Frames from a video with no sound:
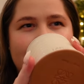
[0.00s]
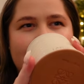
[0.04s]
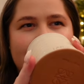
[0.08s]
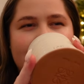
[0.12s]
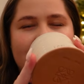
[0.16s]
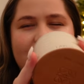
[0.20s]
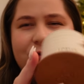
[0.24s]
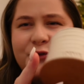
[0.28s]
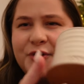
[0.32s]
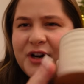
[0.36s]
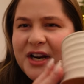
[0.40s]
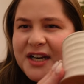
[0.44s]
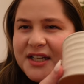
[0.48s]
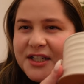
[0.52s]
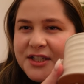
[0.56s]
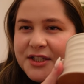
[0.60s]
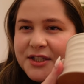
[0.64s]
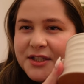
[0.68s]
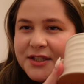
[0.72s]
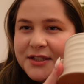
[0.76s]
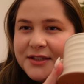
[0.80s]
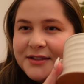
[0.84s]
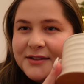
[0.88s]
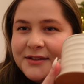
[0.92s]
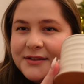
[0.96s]

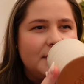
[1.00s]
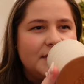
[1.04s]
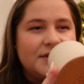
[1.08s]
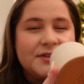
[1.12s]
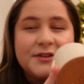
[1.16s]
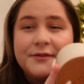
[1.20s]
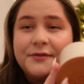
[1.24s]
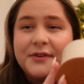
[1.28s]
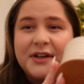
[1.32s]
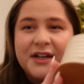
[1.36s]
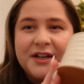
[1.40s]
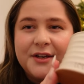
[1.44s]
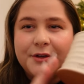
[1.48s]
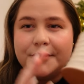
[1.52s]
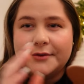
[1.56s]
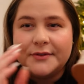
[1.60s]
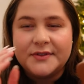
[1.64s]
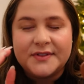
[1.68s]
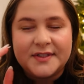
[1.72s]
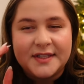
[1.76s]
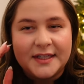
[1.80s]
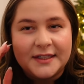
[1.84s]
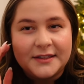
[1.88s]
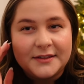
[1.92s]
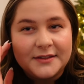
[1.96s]
fresh. It's a very good
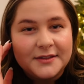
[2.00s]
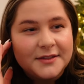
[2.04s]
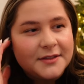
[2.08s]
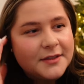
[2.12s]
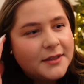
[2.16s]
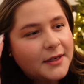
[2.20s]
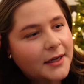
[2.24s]
scent.